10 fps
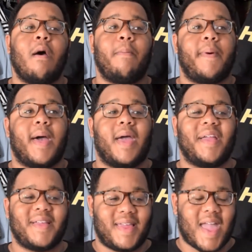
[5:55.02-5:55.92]
But
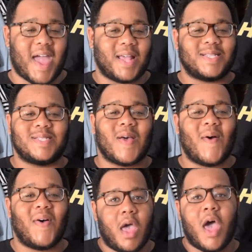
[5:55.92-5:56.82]
yeah,
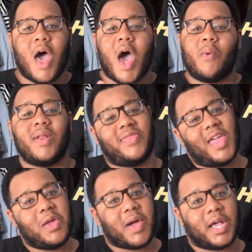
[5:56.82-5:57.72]
so I want to
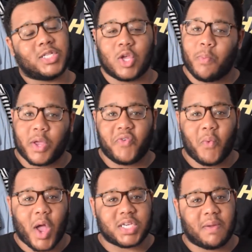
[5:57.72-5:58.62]
thank you guys so much for
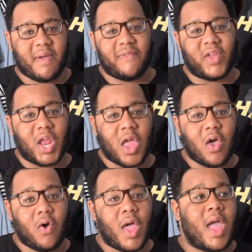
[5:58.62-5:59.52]
watching my
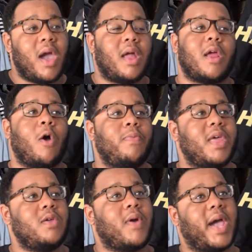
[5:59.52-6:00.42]
video. And I hope
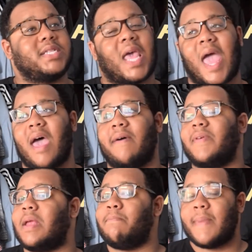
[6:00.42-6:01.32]
that you guys have
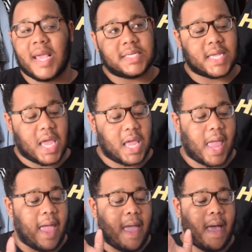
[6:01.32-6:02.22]
an amazing,
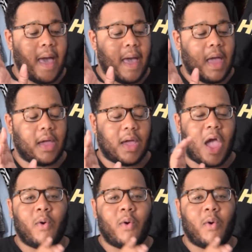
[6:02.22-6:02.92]
I